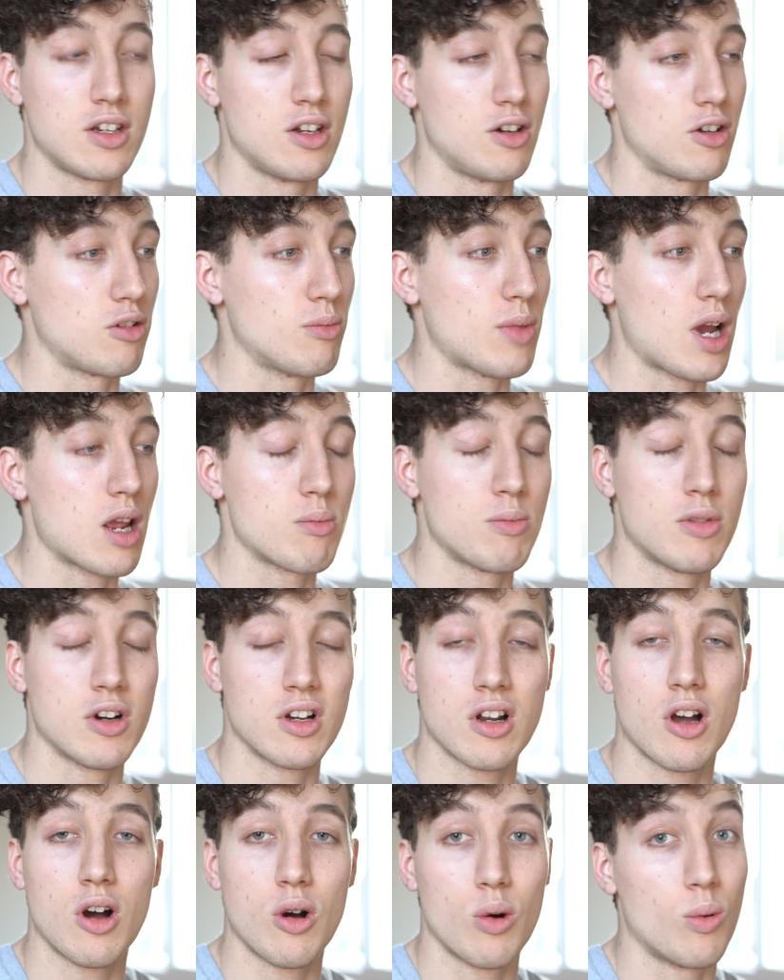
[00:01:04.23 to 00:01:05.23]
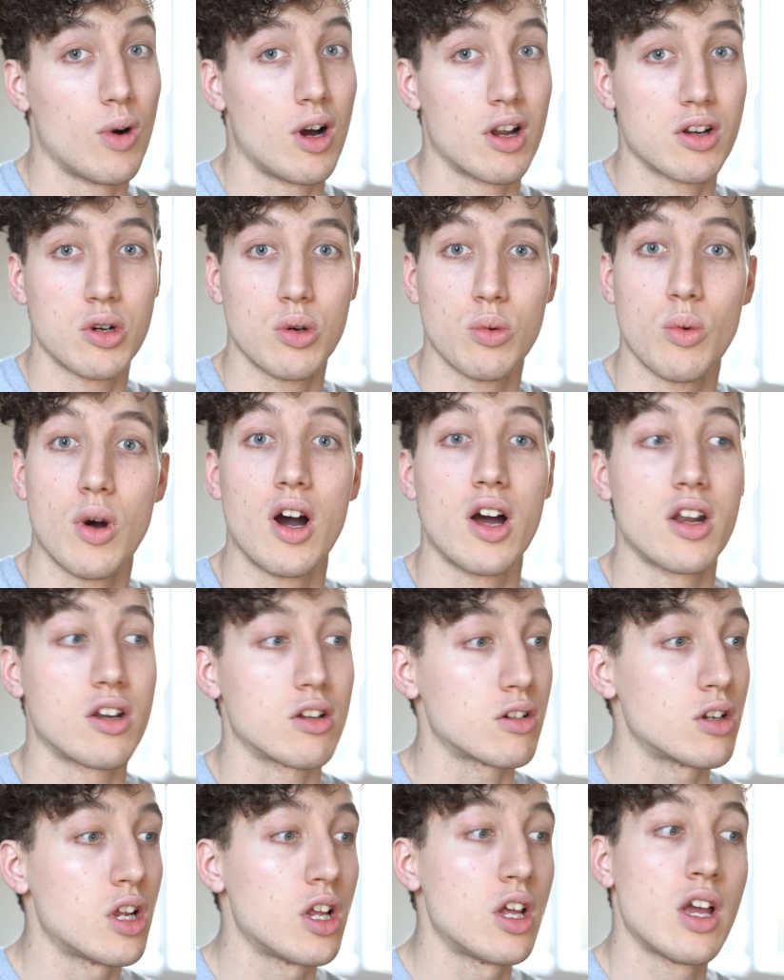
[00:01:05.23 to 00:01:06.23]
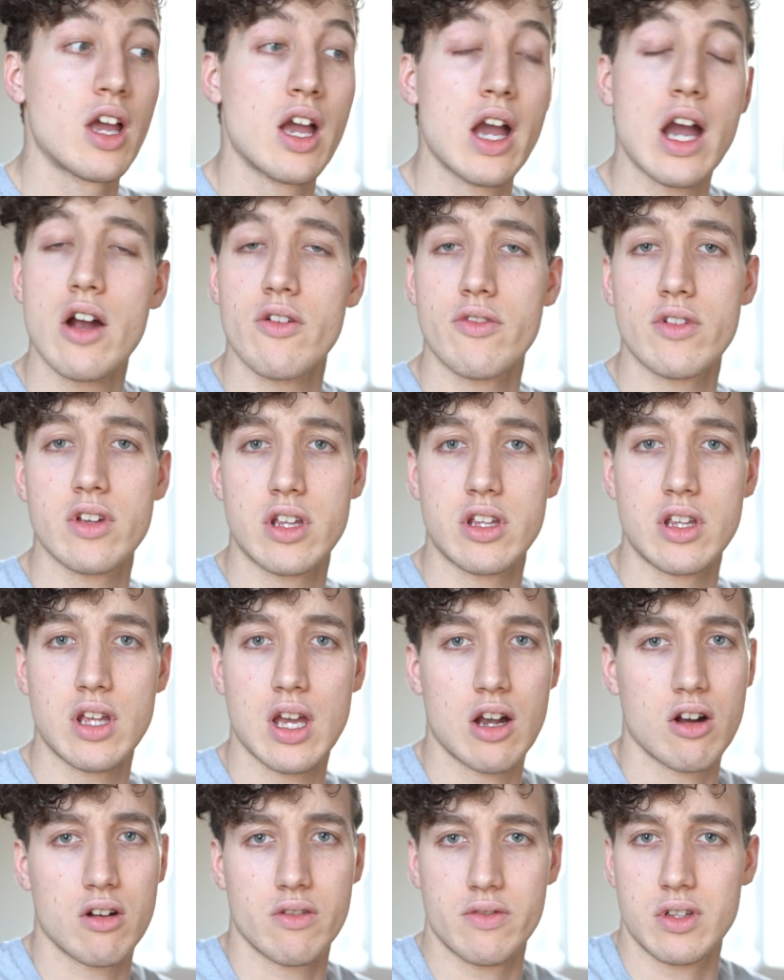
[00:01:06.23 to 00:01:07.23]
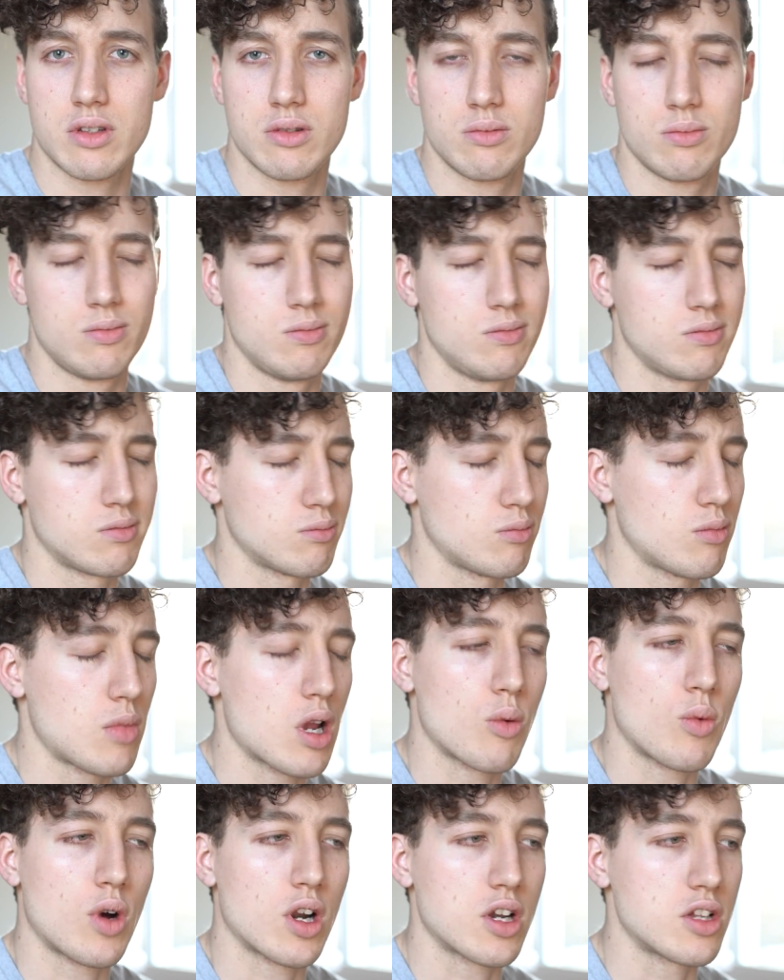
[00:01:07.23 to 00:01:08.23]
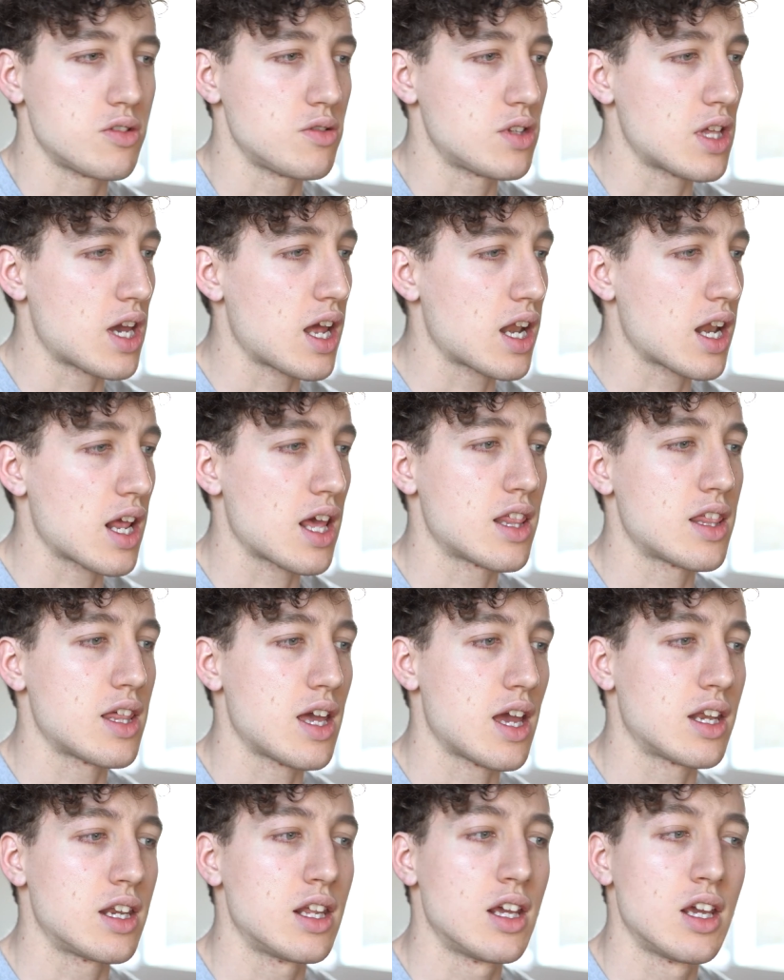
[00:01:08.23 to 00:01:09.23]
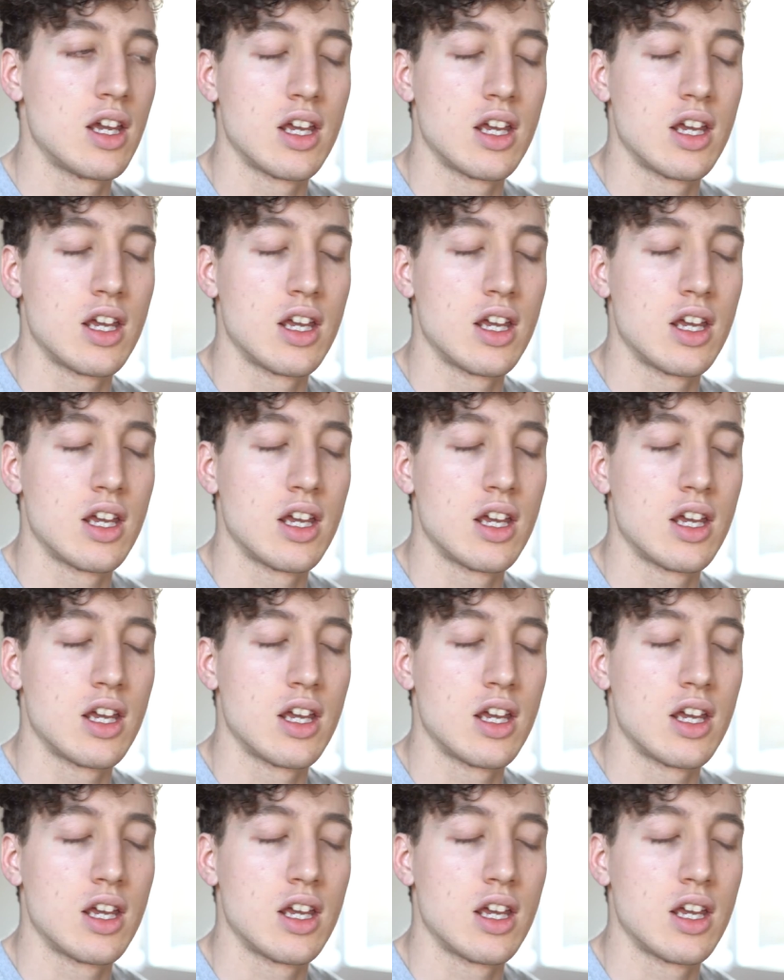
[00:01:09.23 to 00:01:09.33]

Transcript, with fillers: you know, you might put 0101 or however you might want to do that. And then